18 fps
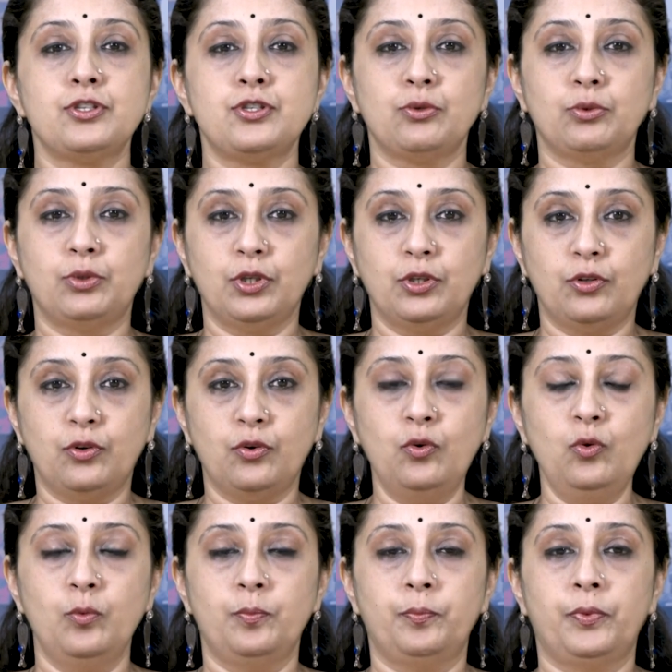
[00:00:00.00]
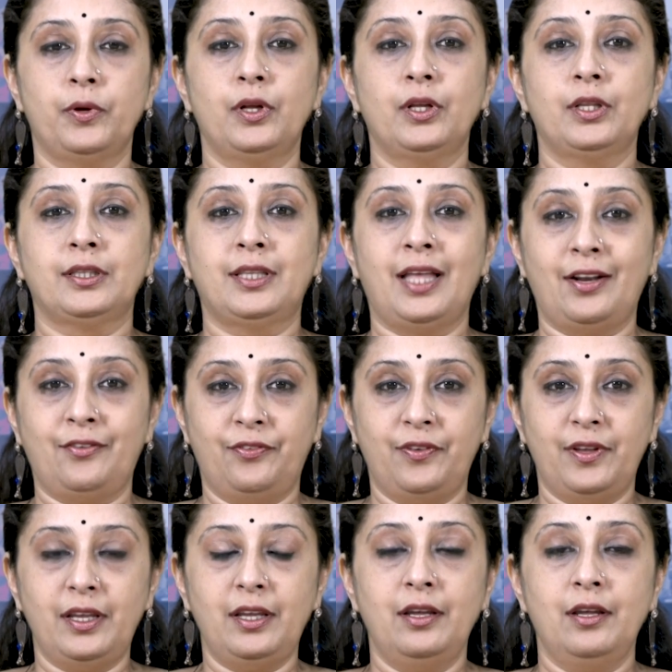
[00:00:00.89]
to the group that
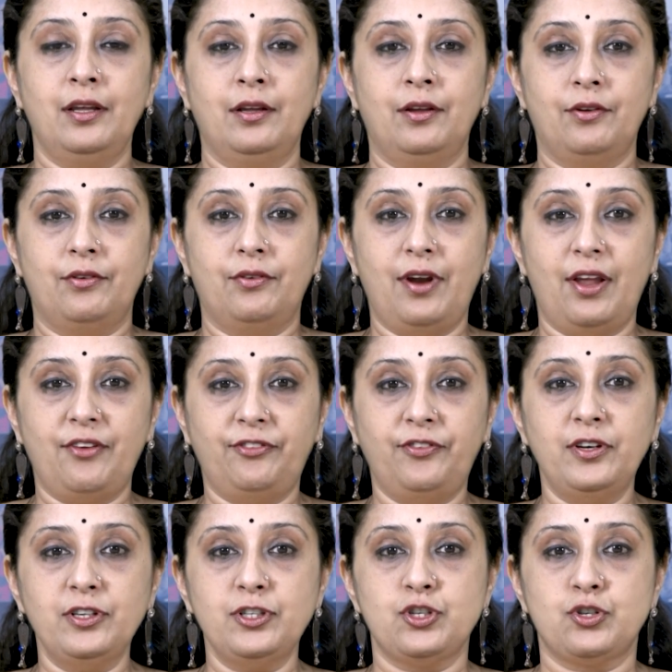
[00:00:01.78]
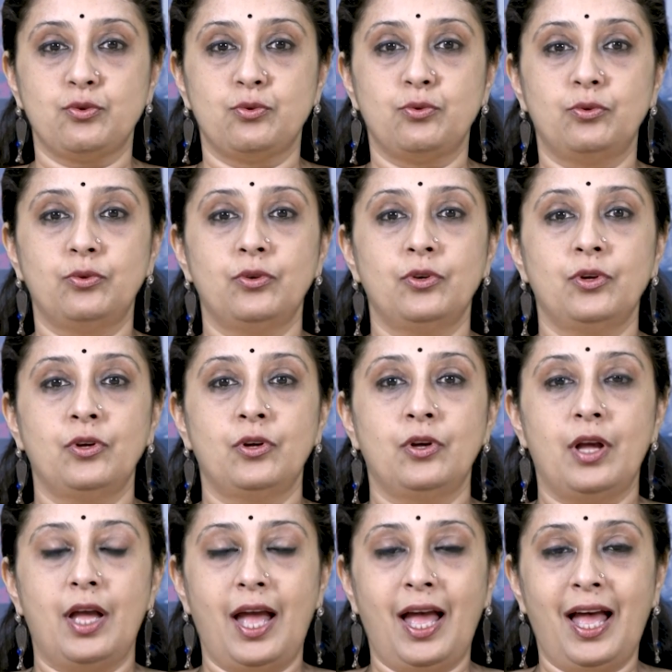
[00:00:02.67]
we refer to
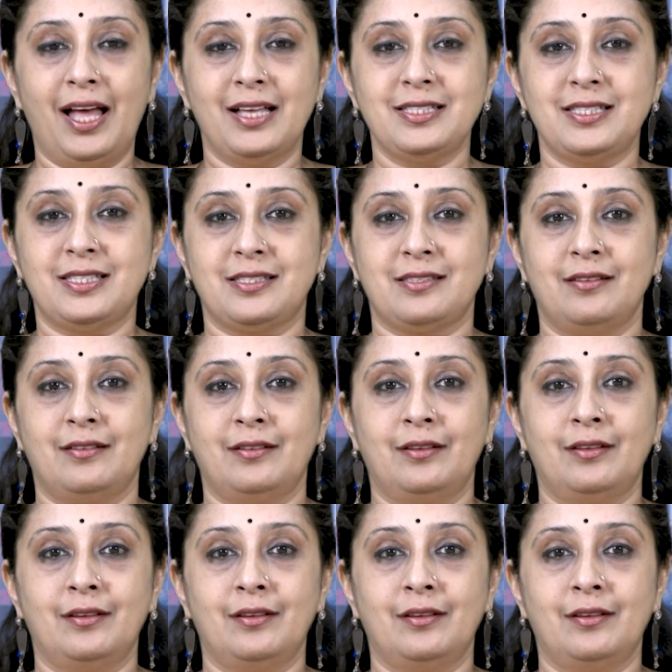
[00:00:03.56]
as